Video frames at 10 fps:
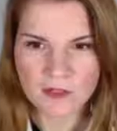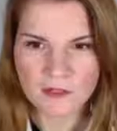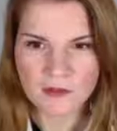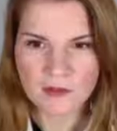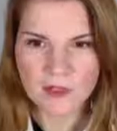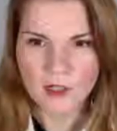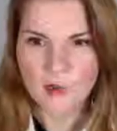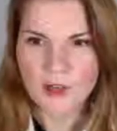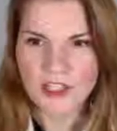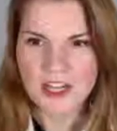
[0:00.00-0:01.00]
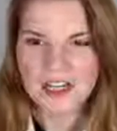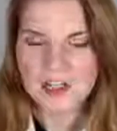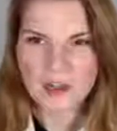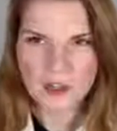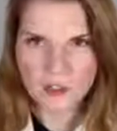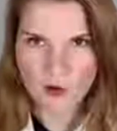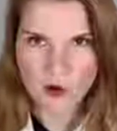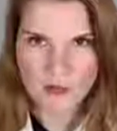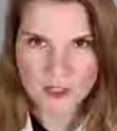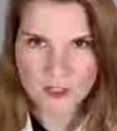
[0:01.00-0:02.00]
do? What change are you
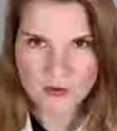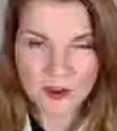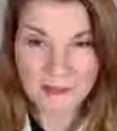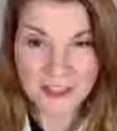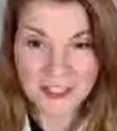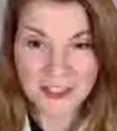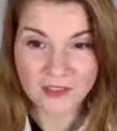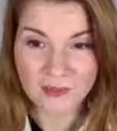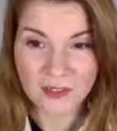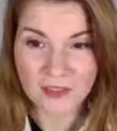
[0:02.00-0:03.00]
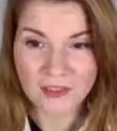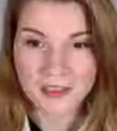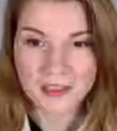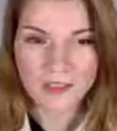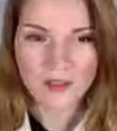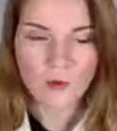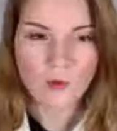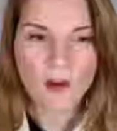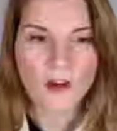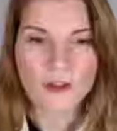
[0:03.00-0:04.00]
hoping to affect in the world?
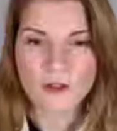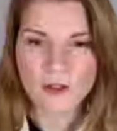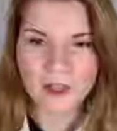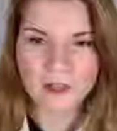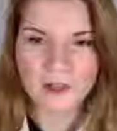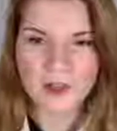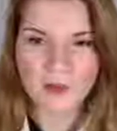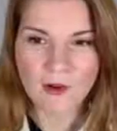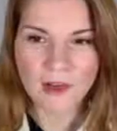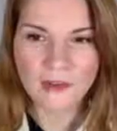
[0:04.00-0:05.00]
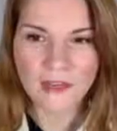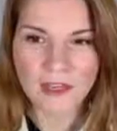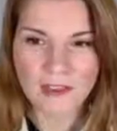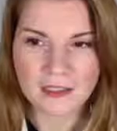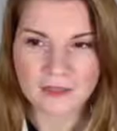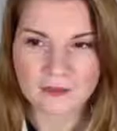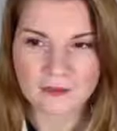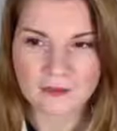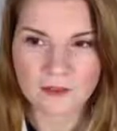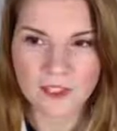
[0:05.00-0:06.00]
What are your values around that?
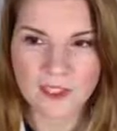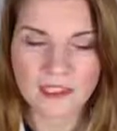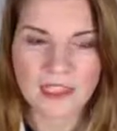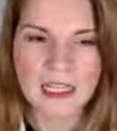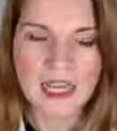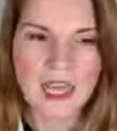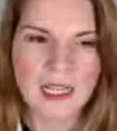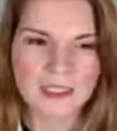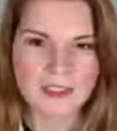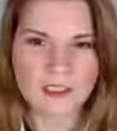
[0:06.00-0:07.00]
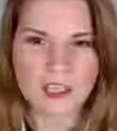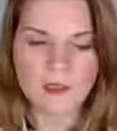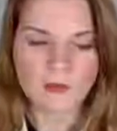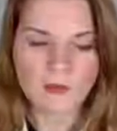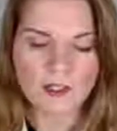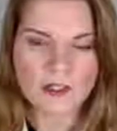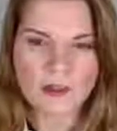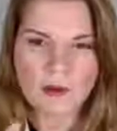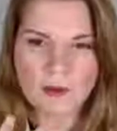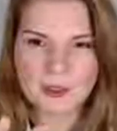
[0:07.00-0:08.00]
Okay, and once you
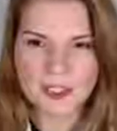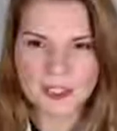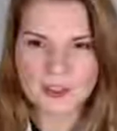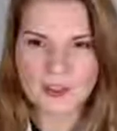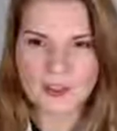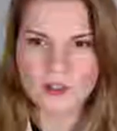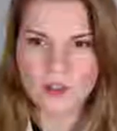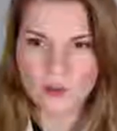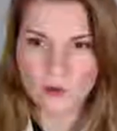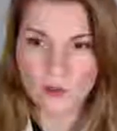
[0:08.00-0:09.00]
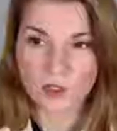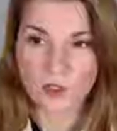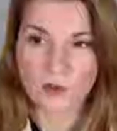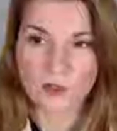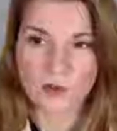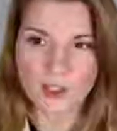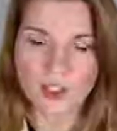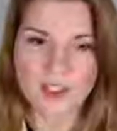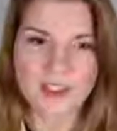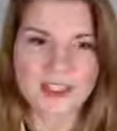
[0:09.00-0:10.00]
come up with the answer to those
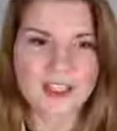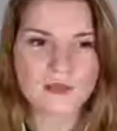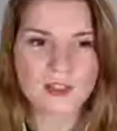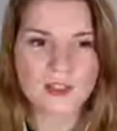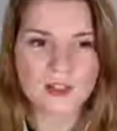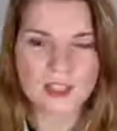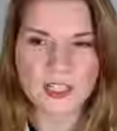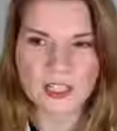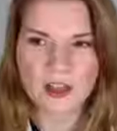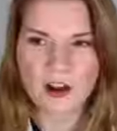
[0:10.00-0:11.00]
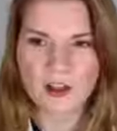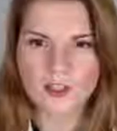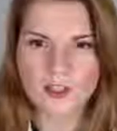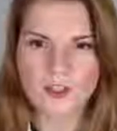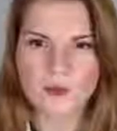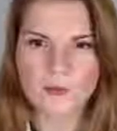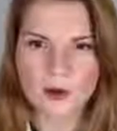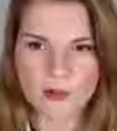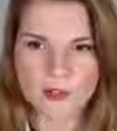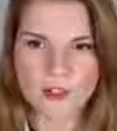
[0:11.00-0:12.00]
questions, that's when you start taking a heart-centered
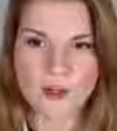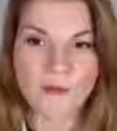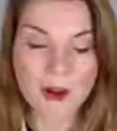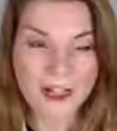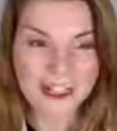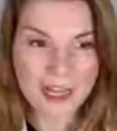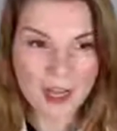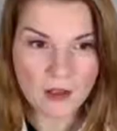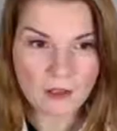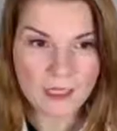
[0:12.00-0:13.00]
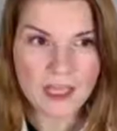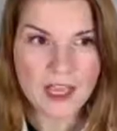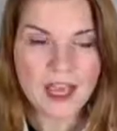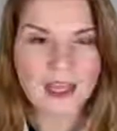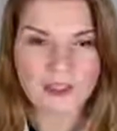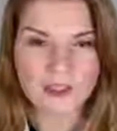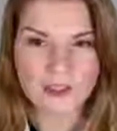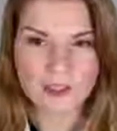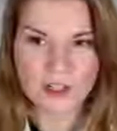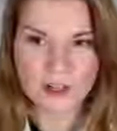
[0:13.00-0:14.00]
approach to your marketing copy and also
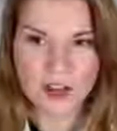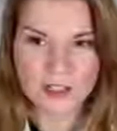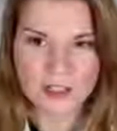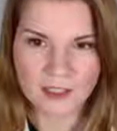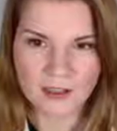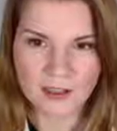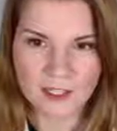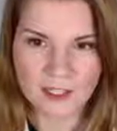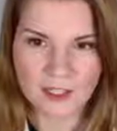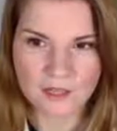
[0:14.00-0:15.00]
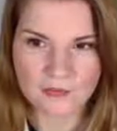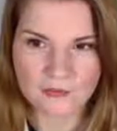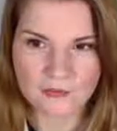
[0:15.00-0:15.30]
to your content creation.